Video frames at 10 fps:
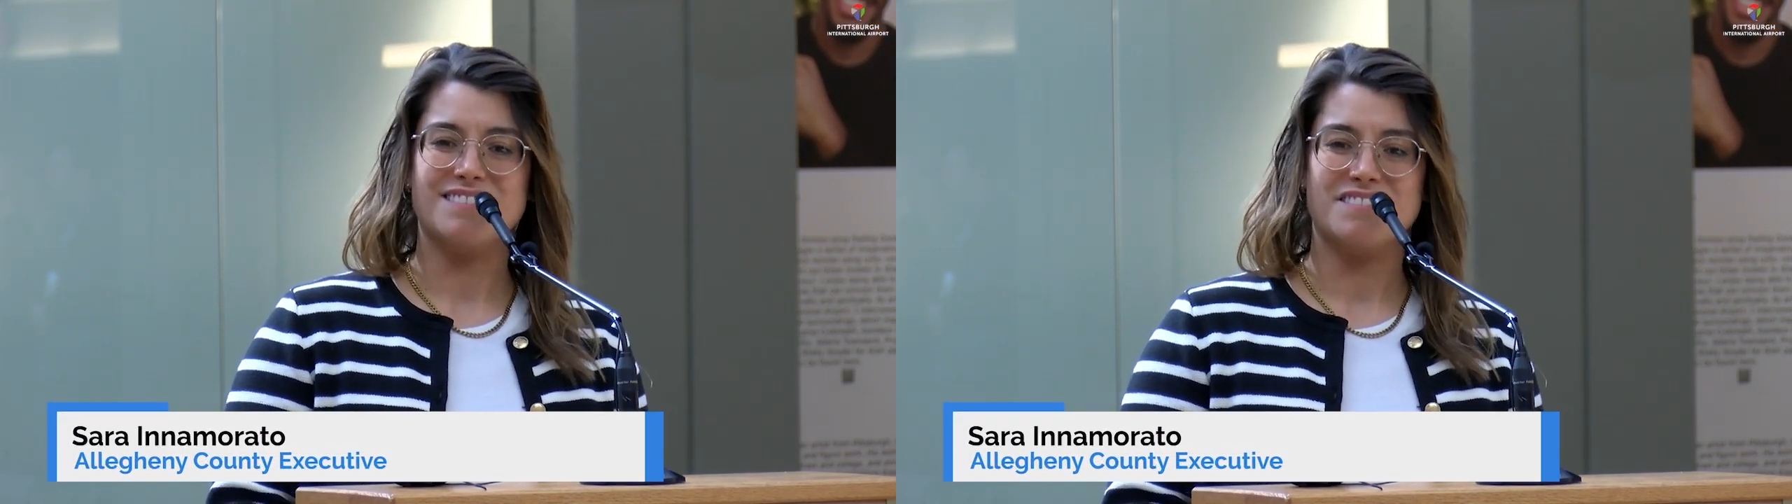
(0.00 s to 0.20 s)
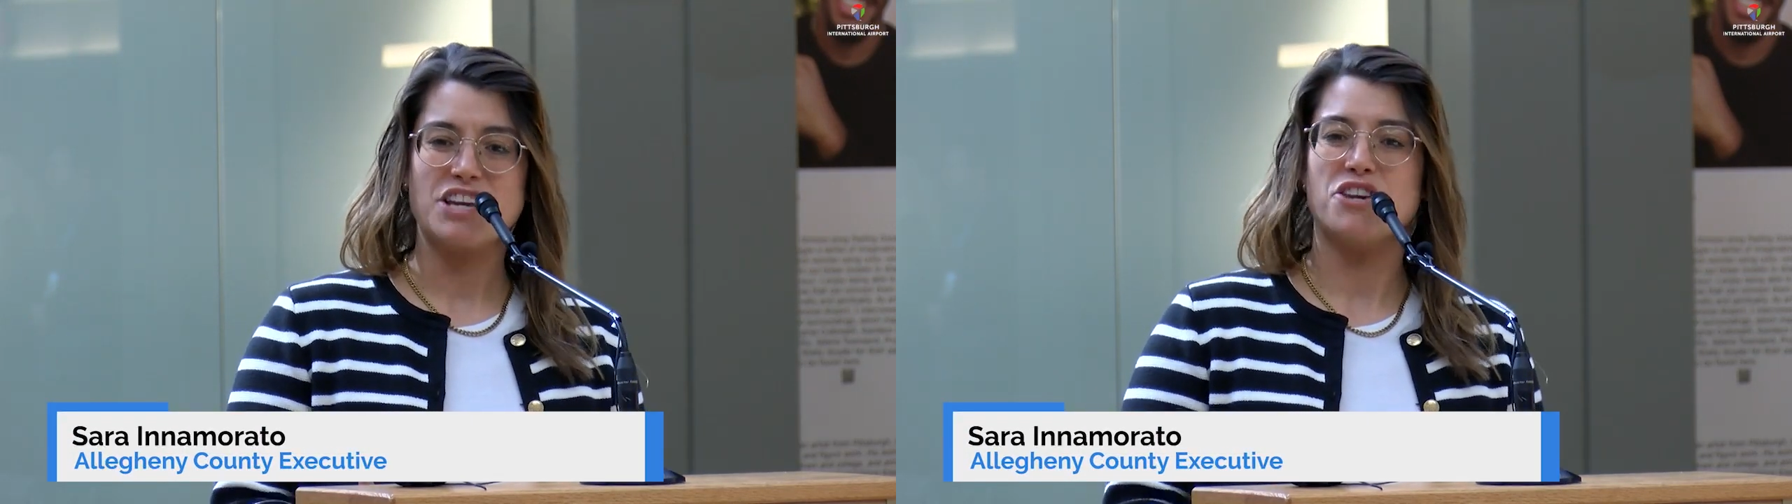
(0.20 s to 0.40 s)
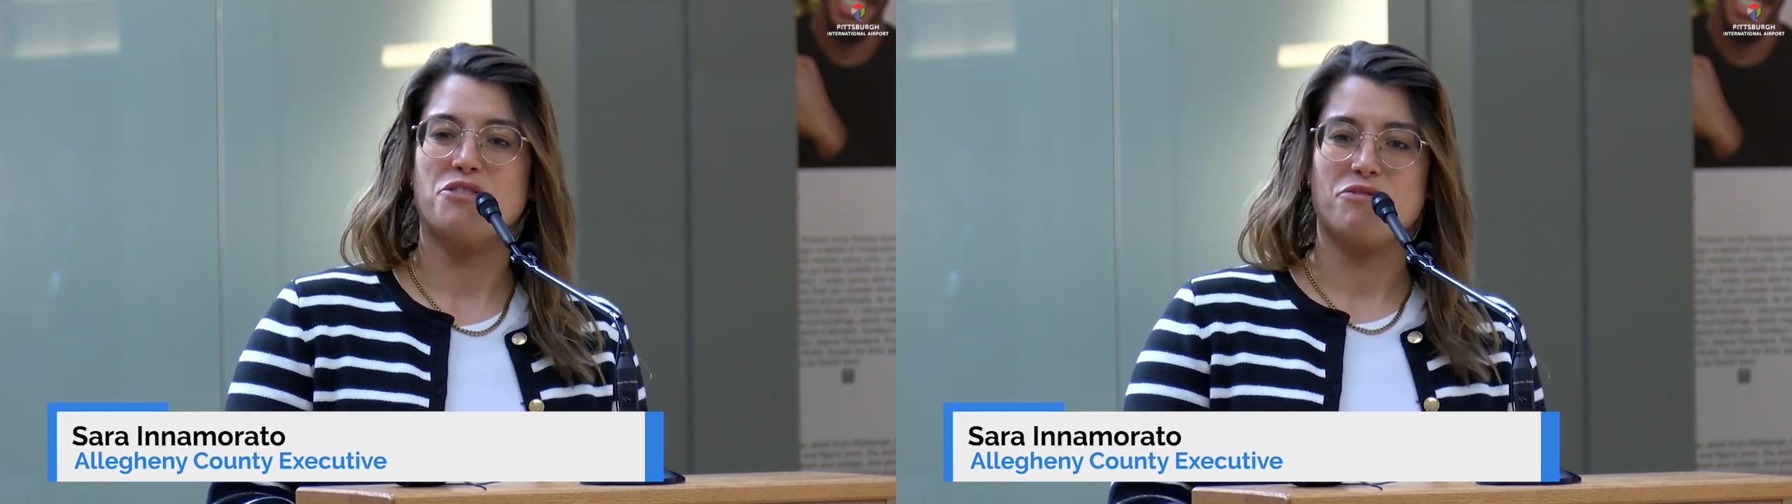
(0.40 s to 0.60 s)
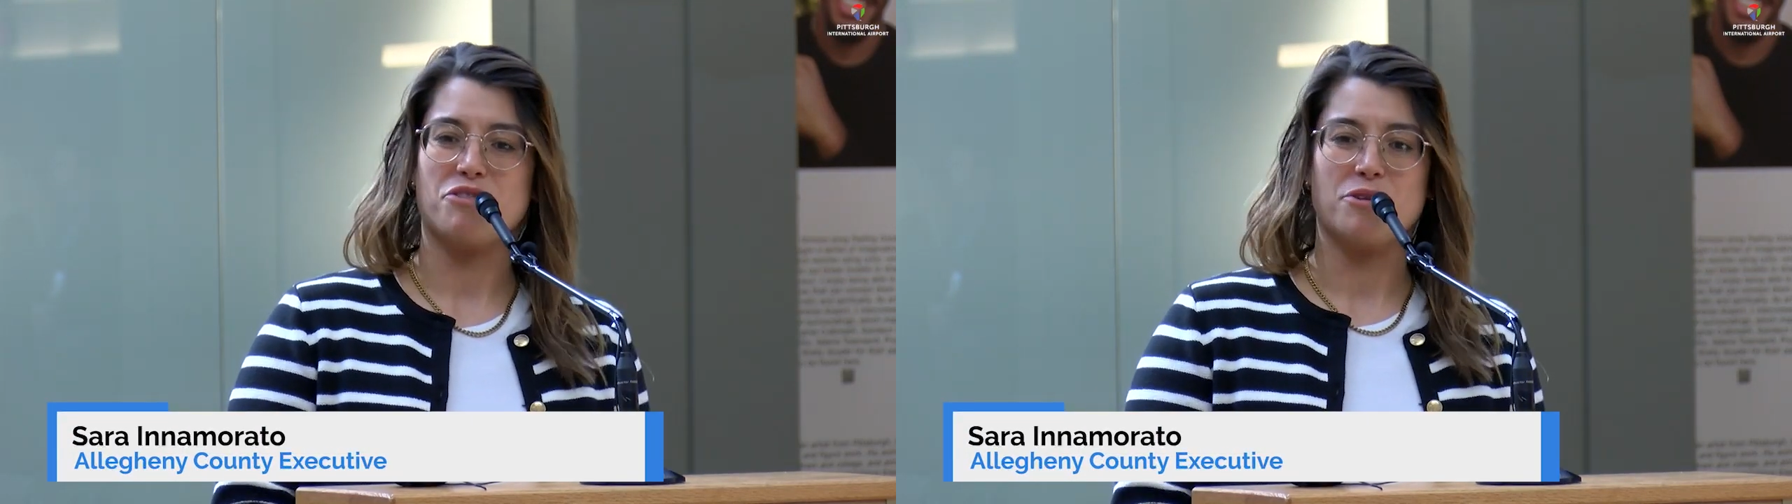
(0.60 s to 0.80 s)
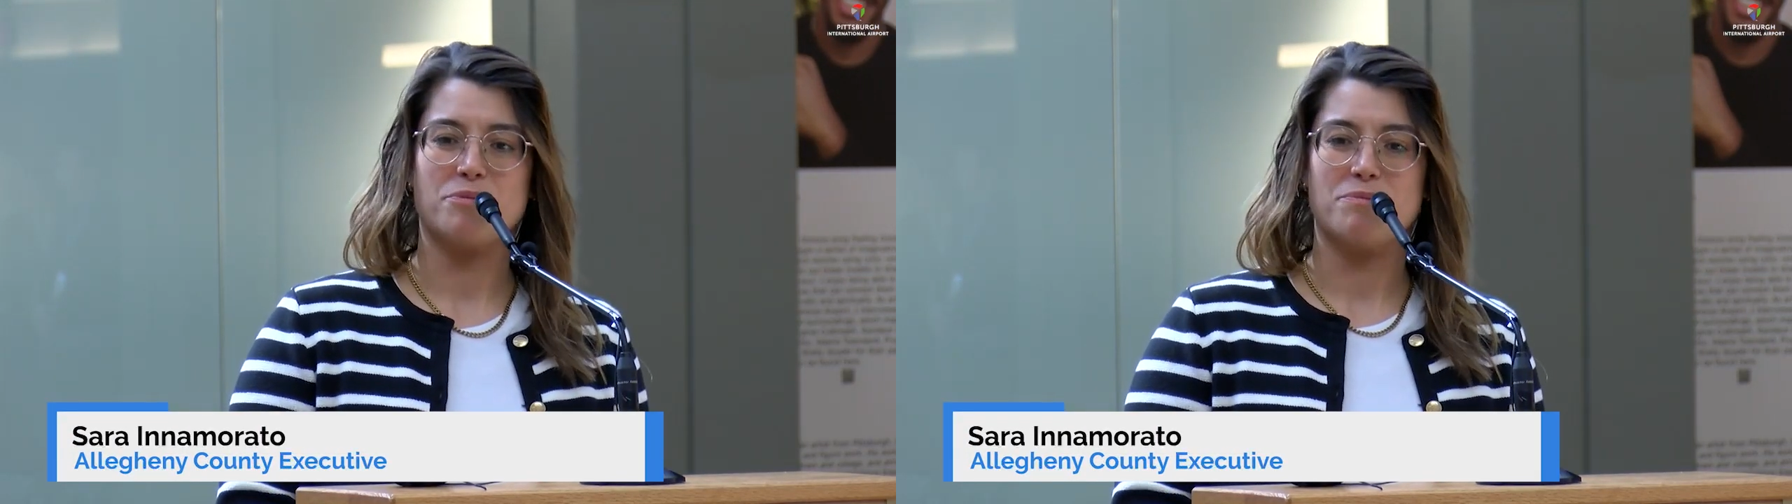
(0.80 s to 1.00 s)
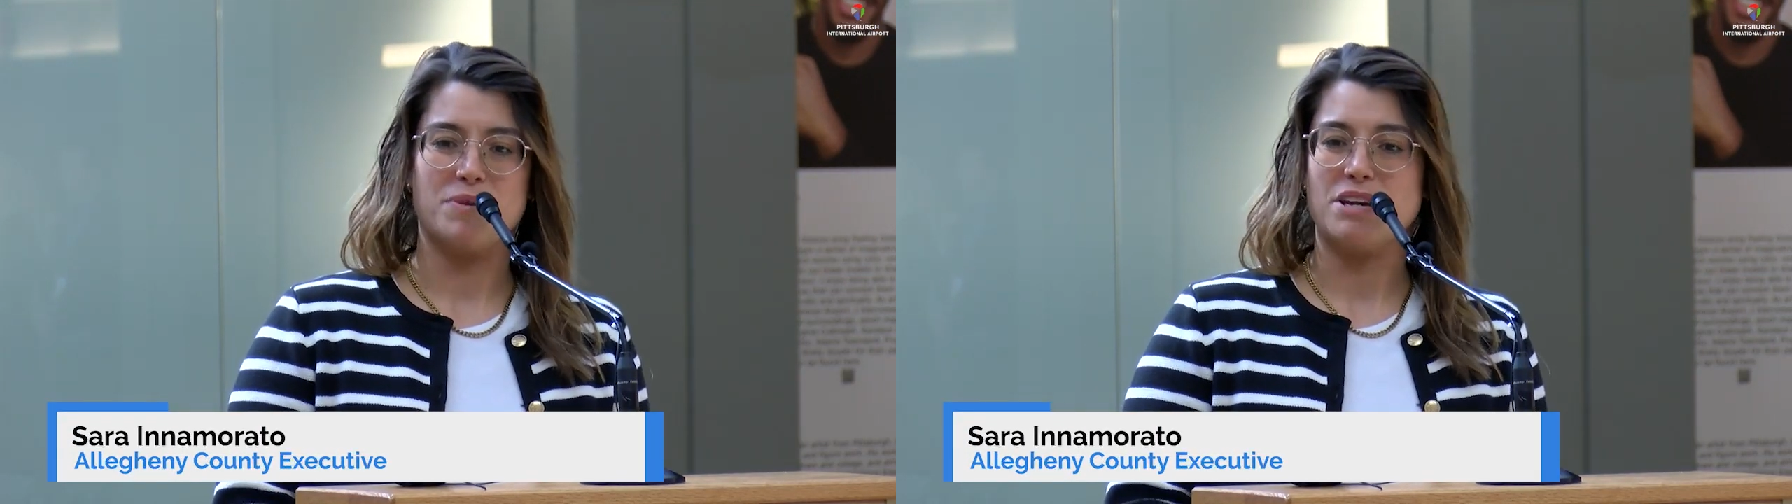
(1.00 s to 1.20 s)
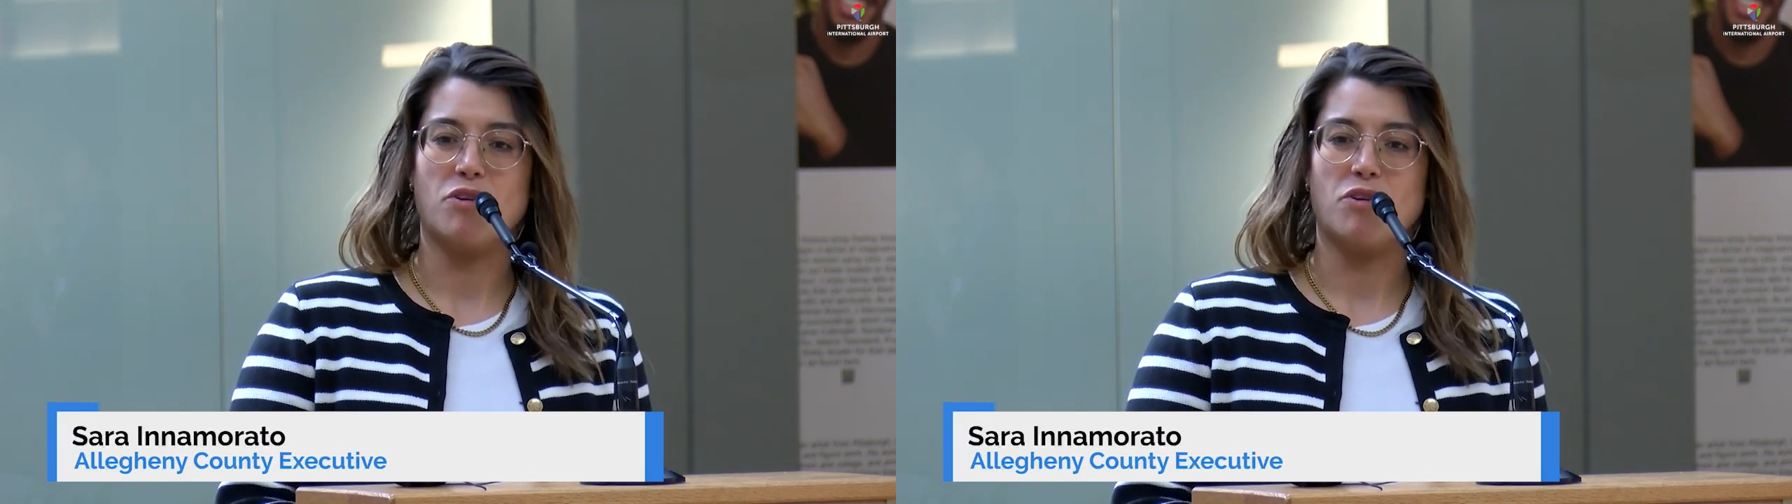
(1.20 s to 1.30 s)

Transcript: Thank you for being